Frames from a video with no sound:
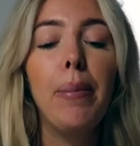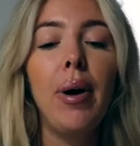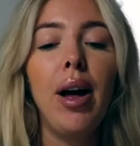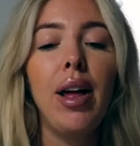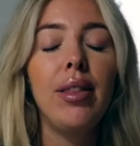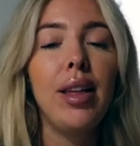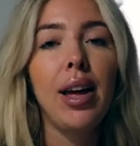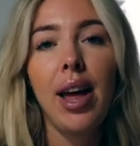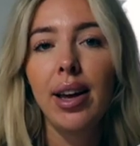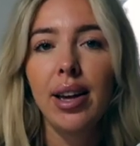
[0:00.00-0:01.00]
but they
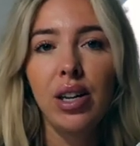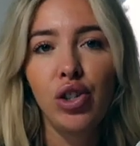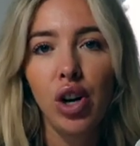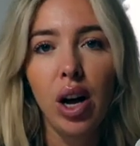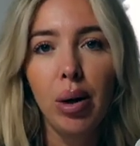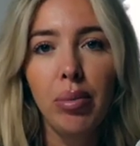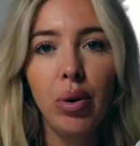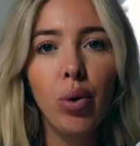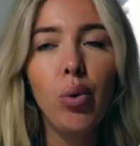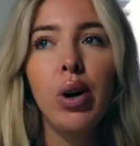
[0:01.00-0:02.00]
can't get a job,
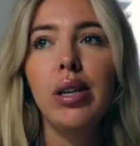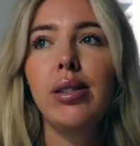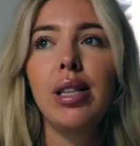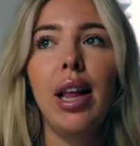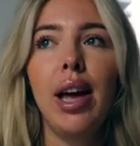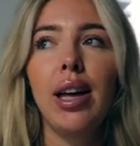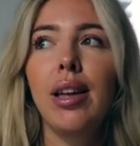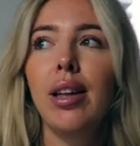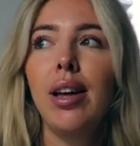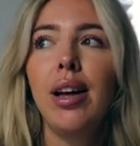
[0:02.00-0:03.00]
or it's like